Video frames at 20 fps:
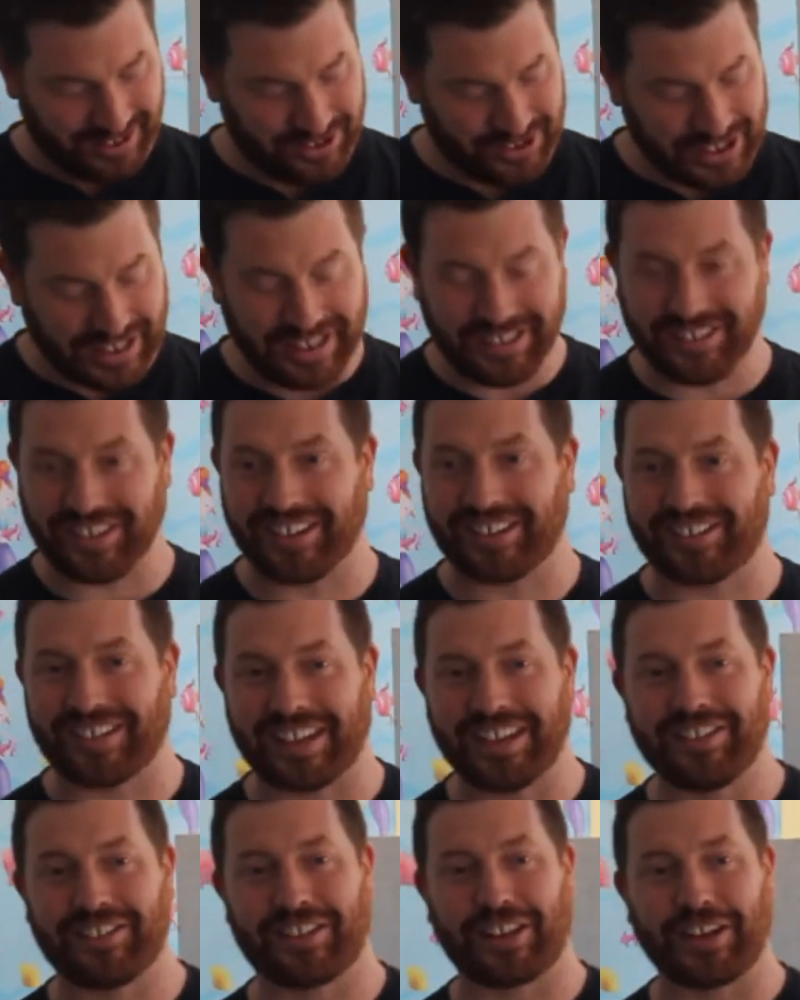Jesus
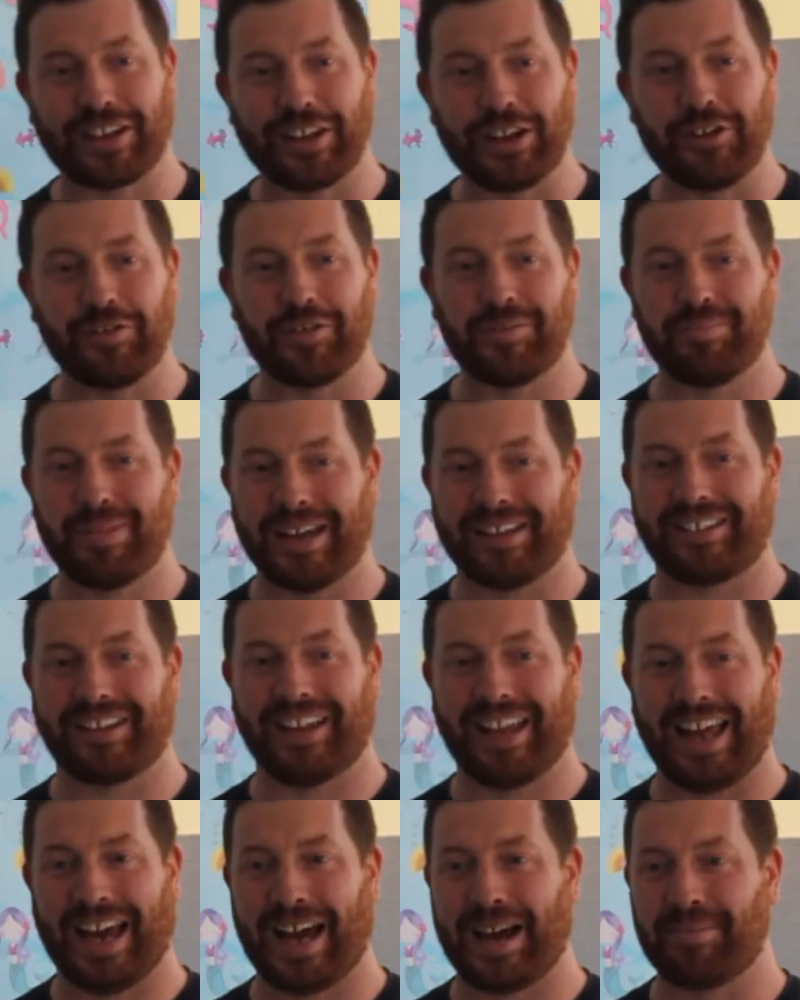is the new and better
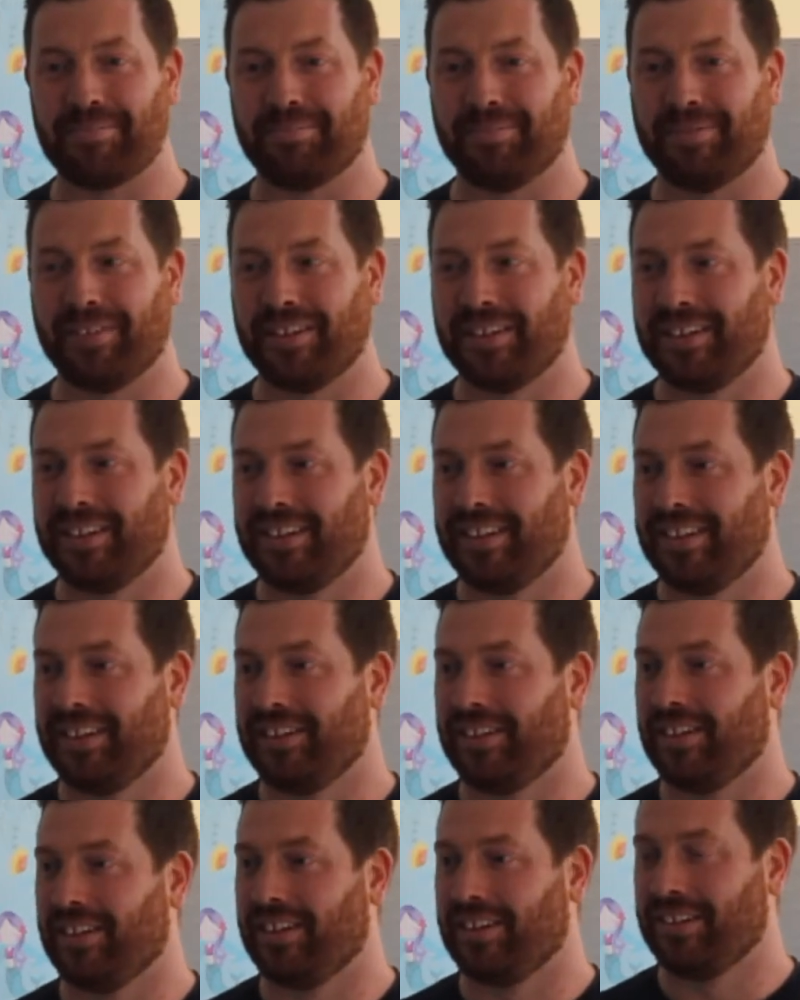Lamb.
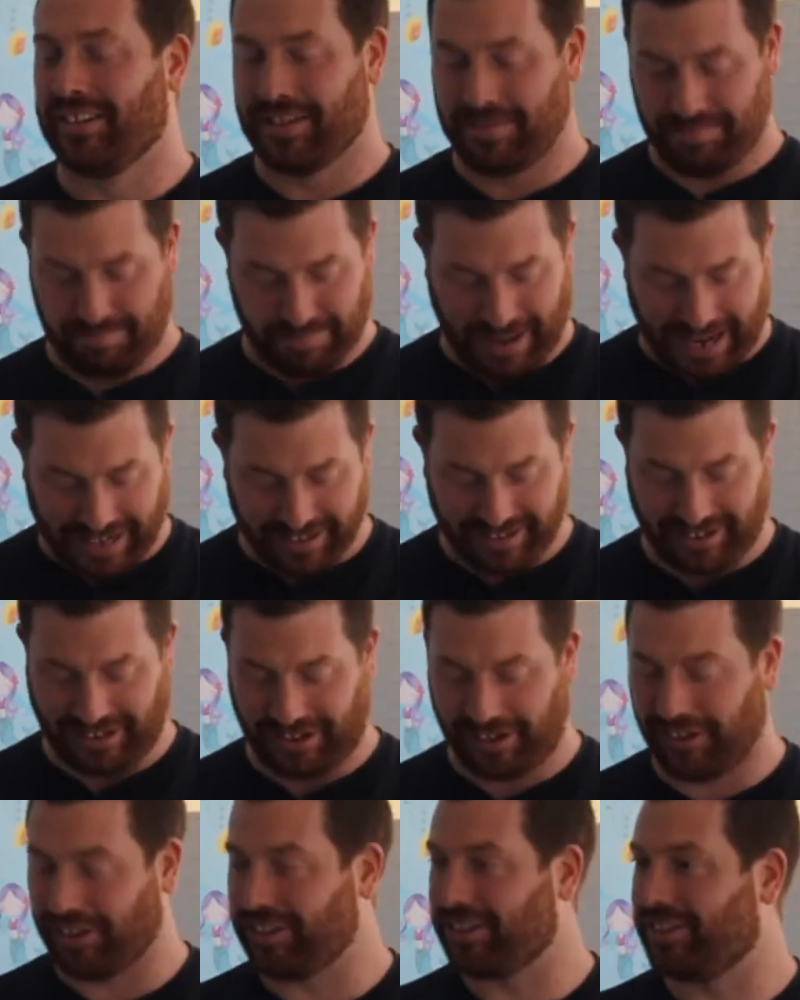
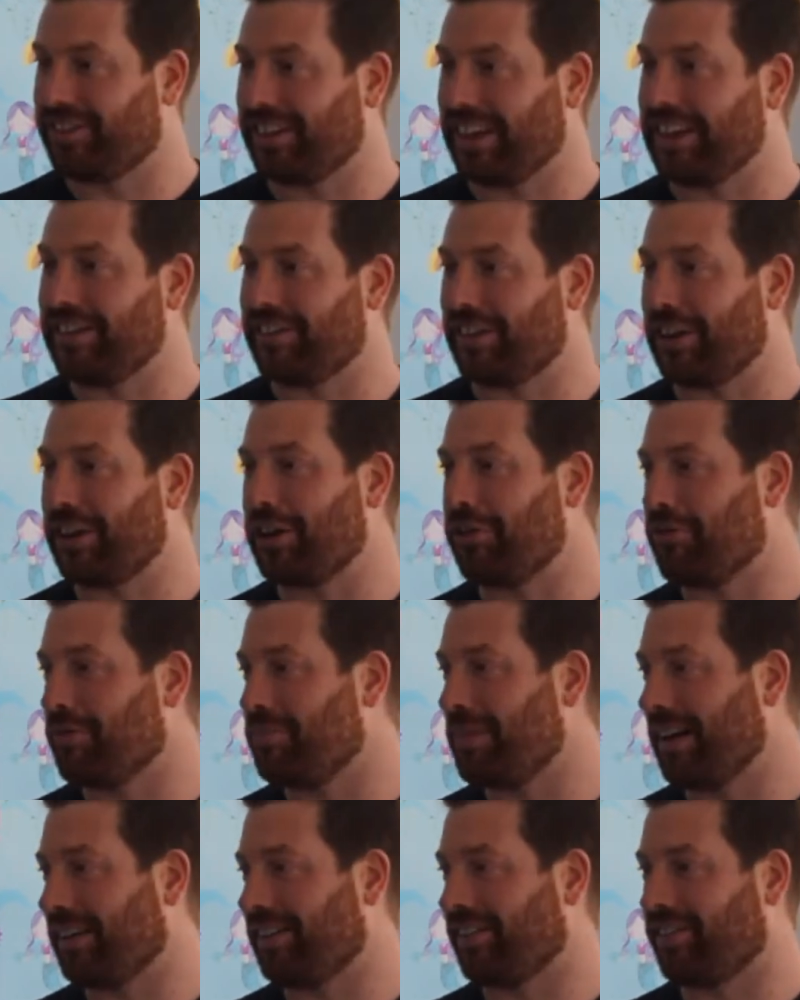Pentecost is the new and
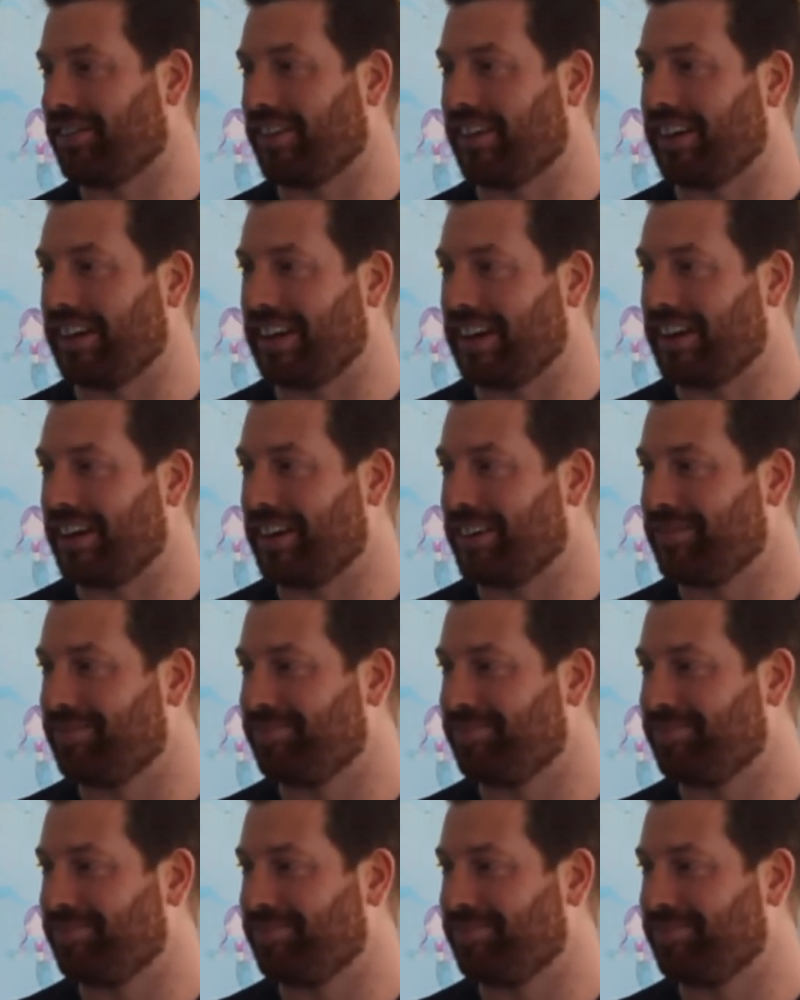better Sinai.